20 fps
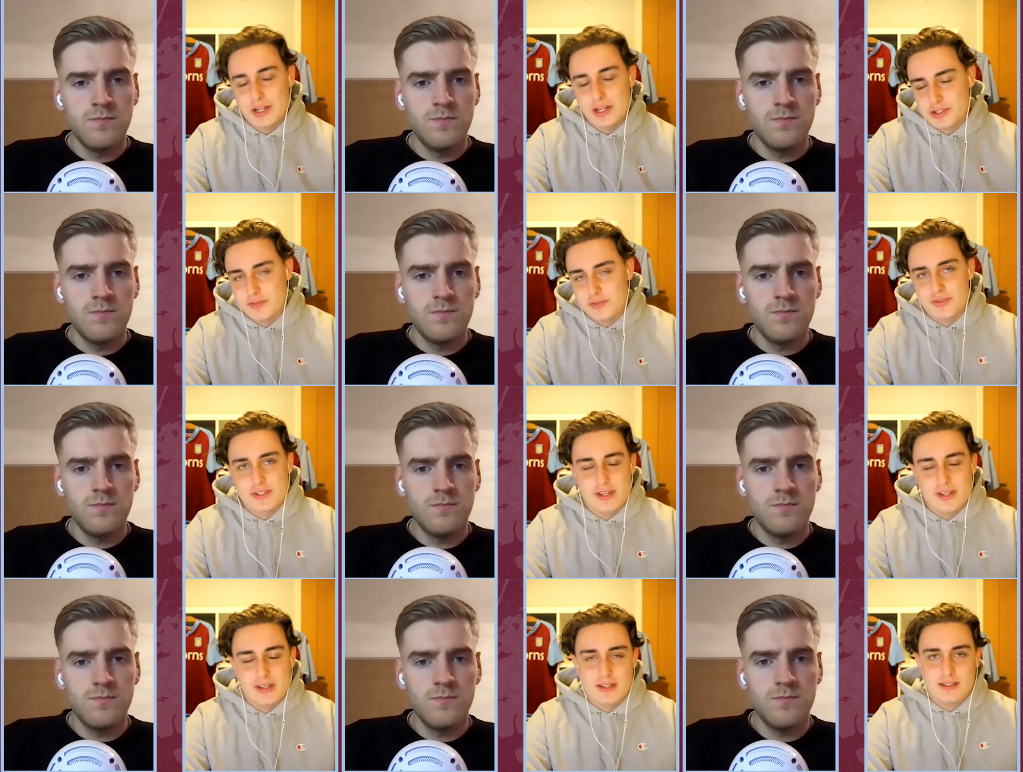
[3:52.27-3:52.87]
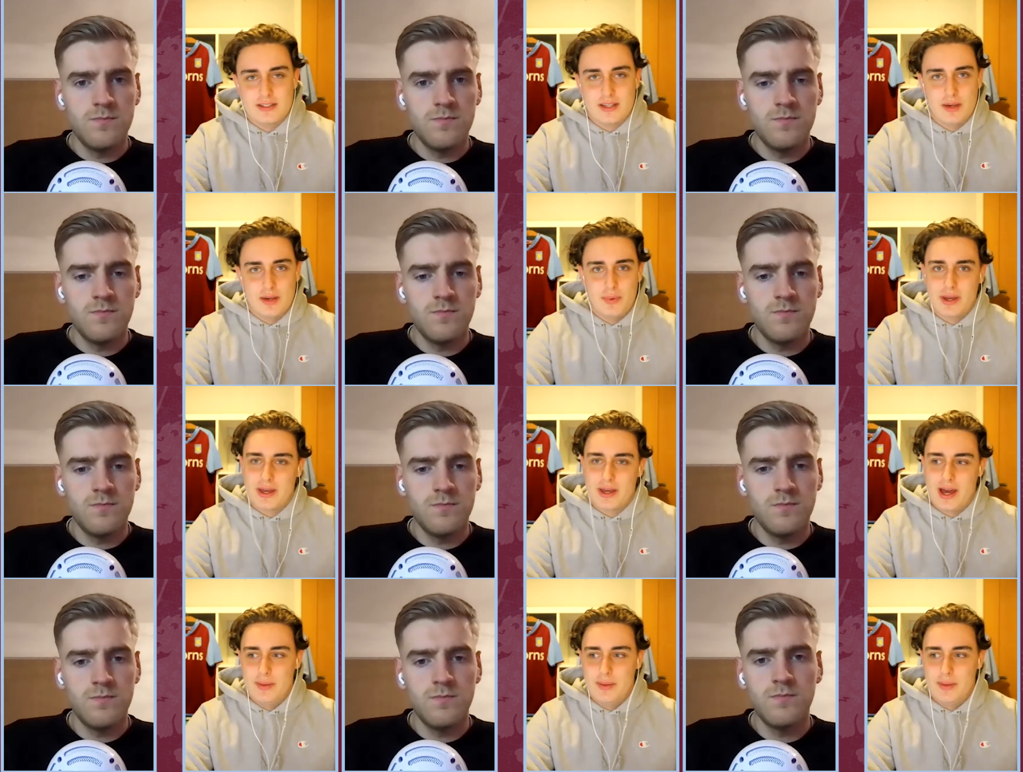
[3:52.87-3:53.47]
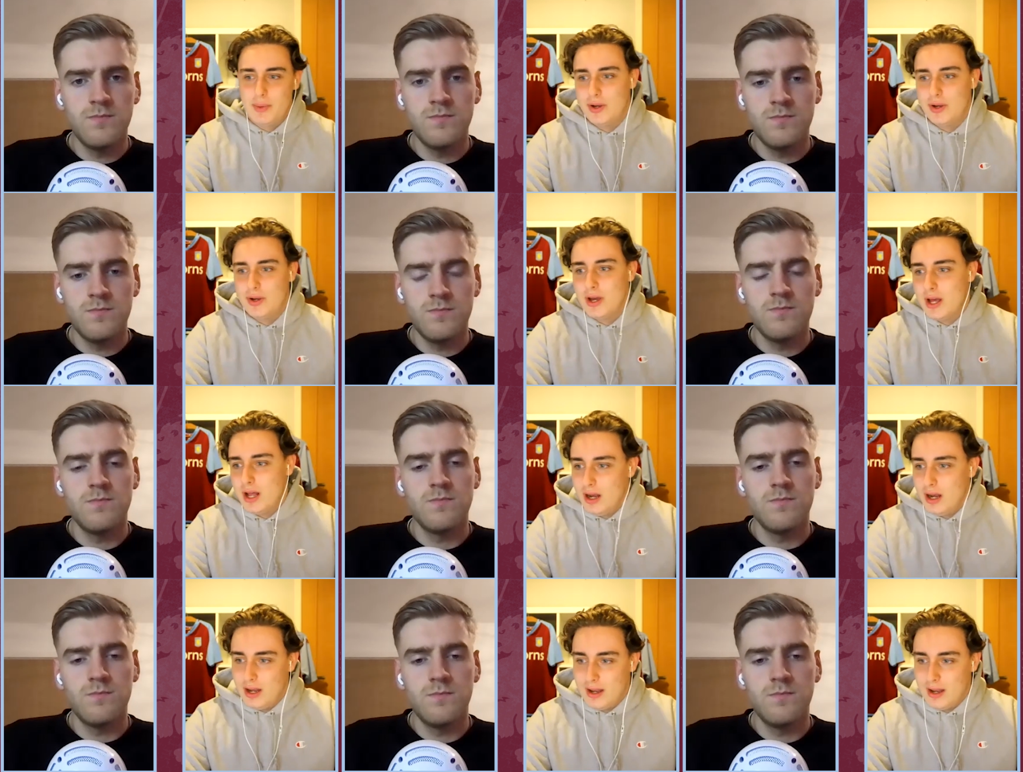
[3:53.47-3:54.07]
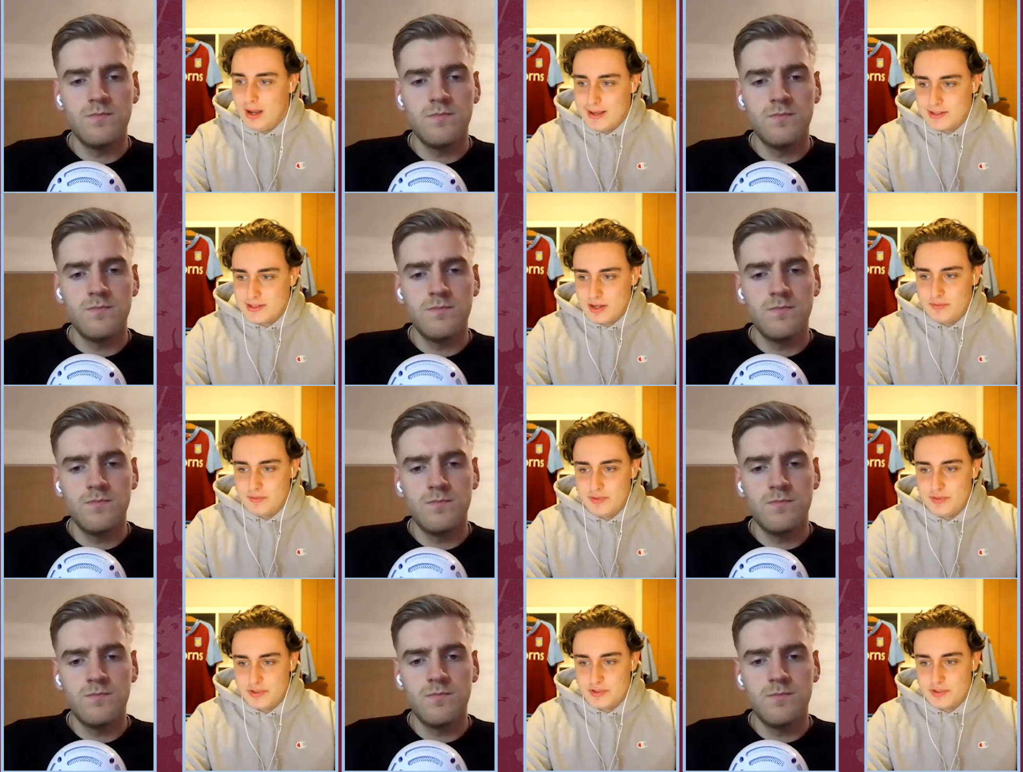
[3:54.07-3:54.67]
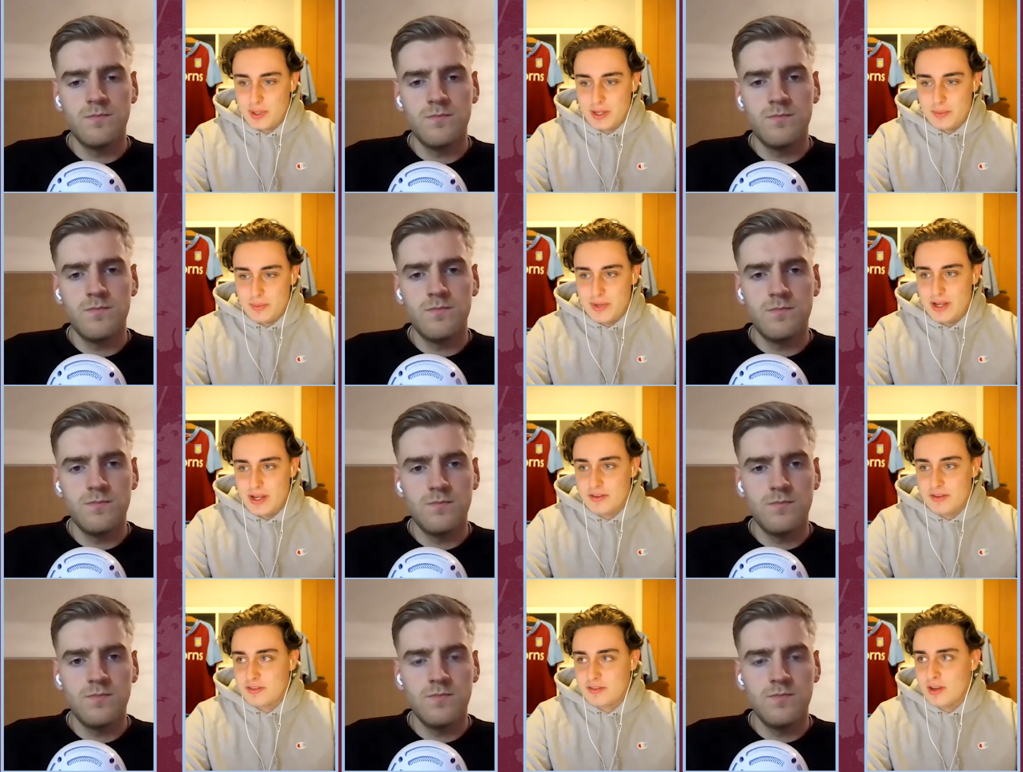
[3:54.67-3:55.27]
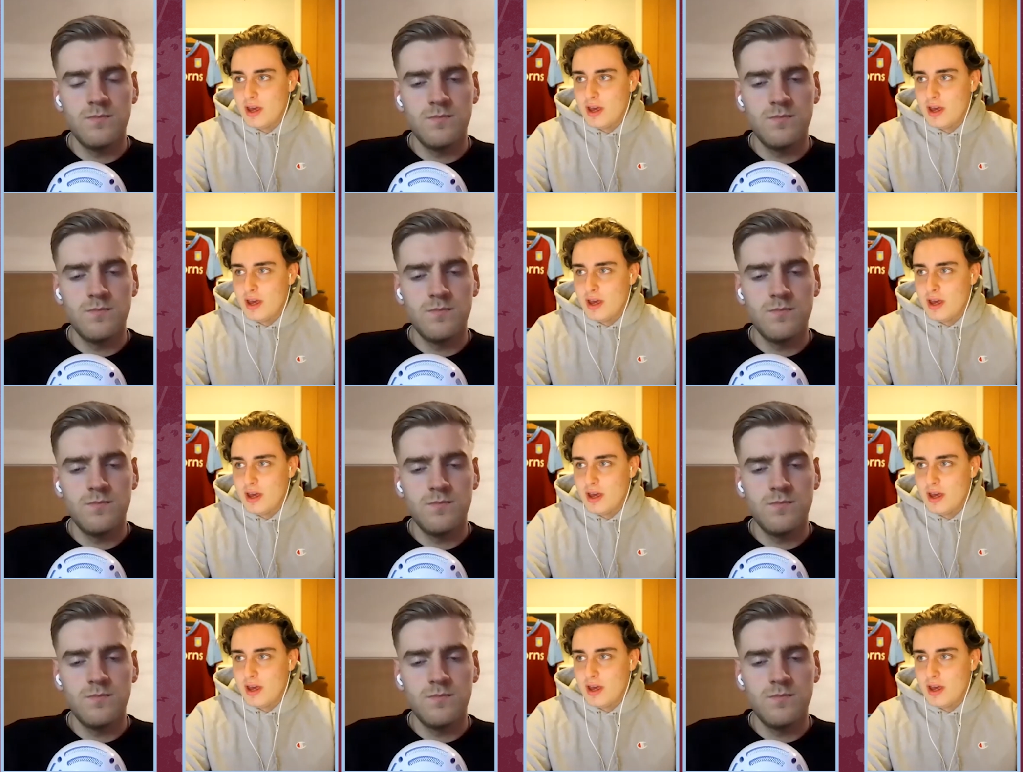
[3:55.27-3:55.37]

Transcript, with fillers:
Speaker 1: Obviously, the skipper came on late on for 20 minutes,